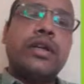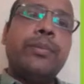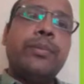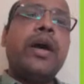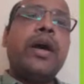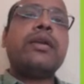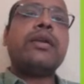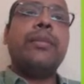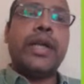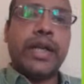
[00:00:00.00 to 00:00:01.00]
second part,
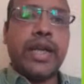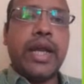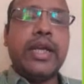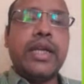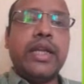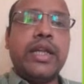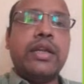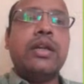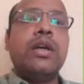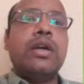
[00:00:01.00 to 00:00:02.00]
material
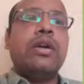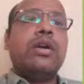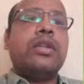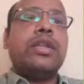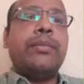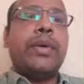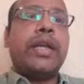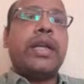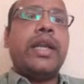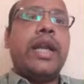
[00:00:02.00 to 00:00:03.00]
handling.
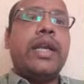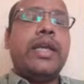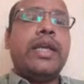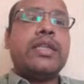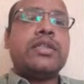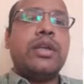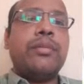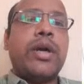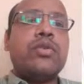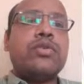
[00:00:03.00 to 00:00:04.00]
Material handling is
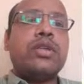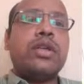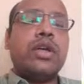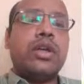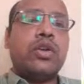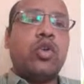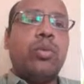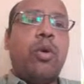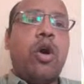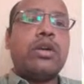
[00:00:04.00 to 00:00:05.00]
done by using
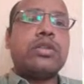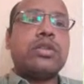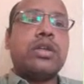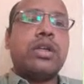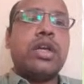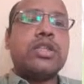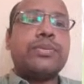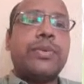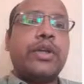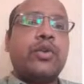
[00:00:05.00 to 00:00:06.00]
robots,
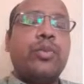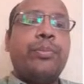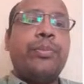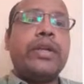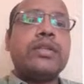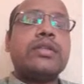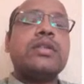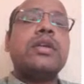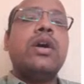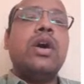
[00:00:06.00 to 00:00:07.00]
transfer
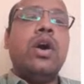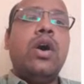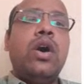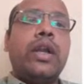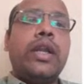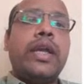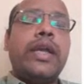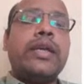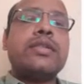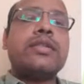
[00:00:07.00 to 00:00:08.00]
equipments, or
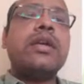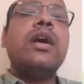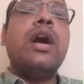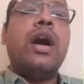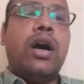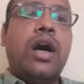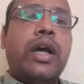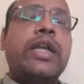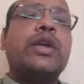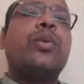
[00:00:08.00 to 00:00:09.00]
AS
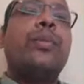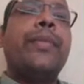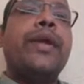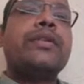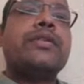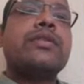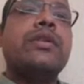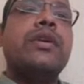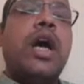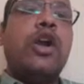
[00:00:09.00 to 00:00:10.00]
or equipments,
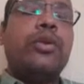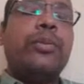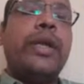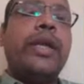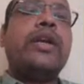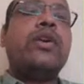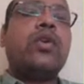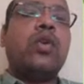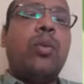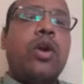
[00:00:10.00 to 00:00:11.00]
automatic
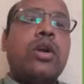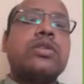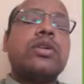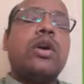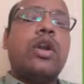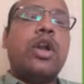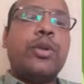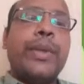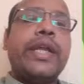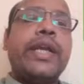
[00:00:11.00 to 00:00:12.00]
robots or
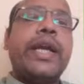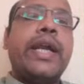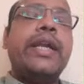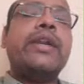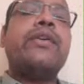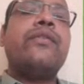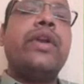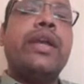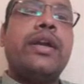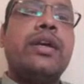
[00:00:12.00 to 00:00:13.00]
automatic guided
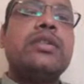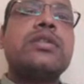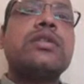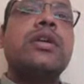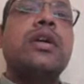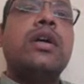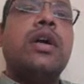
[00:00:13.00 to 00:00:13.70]
vehicles.